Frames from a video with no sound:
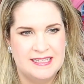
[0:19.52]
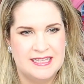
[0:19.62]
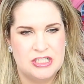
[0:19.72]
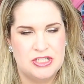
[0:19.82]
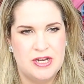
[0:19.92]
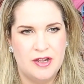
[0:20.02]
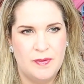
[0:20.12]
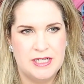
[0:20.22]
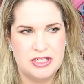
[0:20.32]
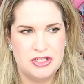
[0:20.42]
like she's not
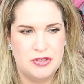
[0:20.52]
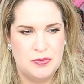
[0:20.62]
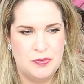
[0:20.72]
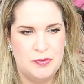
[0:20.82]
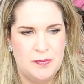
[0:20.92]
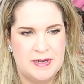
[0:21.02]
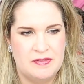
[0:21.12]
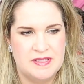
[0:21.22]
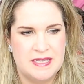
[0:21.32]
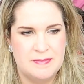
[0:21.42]
quite 2, but at
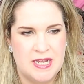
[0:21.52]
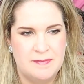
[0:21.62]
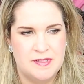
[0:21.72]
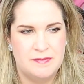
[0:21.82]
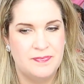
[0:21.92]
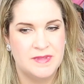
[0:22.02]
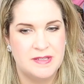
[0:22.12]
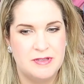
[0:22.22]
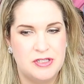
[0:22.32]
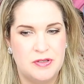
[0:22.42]
the same time some
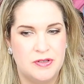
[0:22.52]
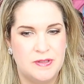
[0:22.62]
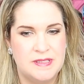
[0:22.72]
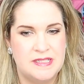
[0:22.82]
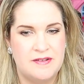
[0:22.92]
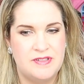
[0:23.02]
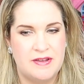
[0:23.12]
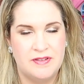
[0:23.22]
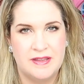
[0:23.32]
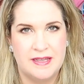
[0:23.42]
of the 2-year-old stuff
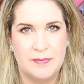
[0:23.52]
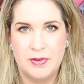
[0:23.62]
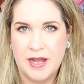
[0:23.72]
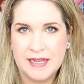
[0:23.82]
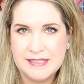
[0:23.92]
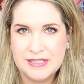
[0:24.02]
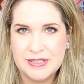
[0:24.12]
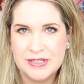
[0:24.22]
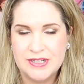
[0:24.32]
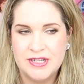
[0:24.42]
definitely like applies to
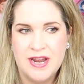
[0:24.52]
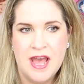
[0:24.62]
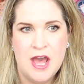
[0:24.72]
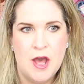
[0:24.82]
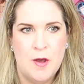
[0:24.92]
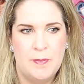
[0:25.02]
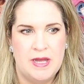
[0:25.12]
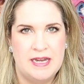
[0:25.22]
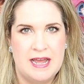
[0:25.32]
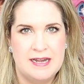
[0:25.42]
her.
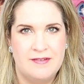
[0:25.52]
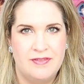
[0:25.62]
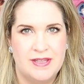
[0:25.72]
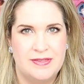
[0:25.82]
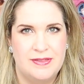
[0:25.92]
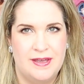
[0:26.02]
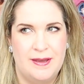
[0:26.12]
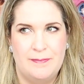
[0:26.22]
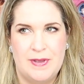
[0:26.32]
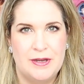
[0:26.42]
But any of like
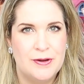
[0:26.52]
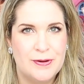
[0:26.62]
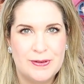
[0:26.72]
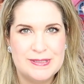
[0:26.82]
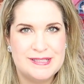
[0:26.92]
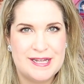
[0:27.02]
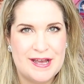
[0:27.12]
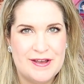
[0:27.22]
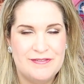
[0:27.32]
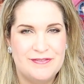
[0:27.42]
the bigger girl
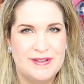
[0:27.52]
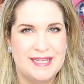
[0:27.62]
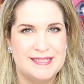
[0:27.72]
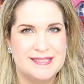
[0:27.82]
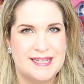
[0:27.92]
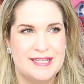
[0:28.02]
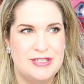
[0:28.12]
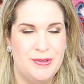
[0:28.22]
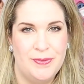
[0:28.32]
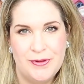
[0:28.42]
stuff is like
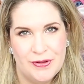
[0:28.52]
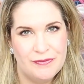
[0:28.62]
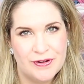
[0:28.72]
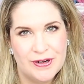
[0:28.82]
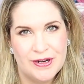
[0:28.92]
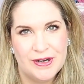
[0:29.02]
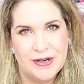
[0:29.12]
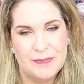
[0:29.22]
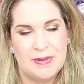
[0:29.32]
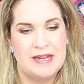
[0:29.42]
too old for
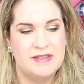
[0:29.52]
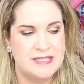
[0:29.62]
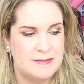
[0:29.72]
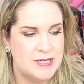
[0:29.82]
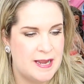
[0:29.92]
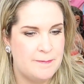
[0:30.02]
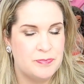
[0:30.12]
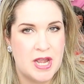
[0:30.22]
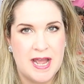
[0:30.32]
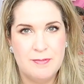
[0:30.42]
her. But at the same
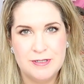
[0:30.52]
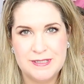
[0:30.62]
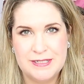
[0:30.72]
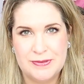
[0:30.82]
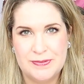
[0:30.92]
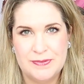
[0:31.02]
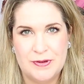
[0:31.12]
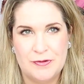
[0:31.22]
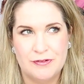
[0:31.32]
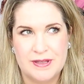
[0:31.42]
time, I personally don't
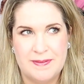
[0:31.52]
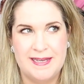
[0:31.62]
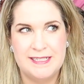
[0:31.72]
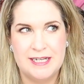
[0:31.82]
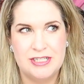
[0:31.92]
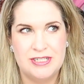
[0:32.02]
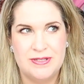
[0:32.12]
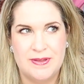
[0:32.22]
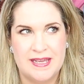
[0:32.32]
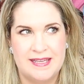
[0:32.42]
overly pay attention
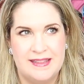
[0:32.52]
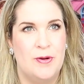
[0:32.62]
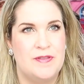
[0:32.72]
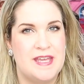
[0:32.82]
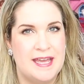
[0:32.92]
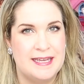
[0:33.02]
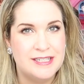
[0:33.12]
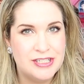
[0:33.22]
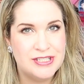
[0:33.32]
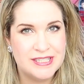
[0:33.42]
to like, or the
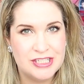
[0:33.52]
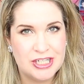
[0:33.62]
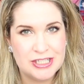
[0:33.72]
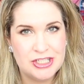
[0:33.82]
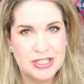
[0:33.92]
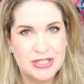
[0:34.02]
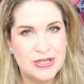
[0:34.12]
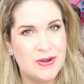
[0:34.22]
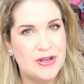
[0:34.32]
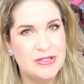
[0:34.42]
age suggestion
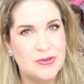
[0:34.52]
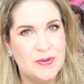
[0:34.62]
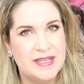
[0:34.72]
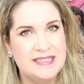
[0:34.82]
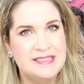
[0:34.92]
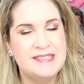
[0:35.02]
on toys.